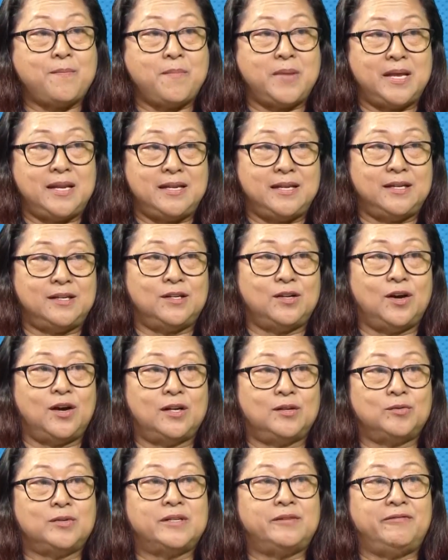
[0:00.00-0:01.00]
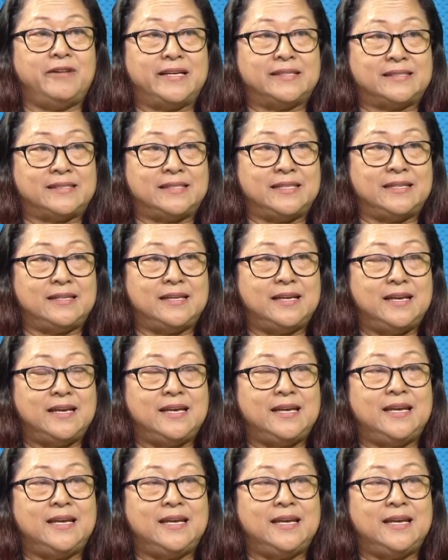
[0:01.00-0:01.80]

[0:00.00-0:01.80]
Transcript: million invested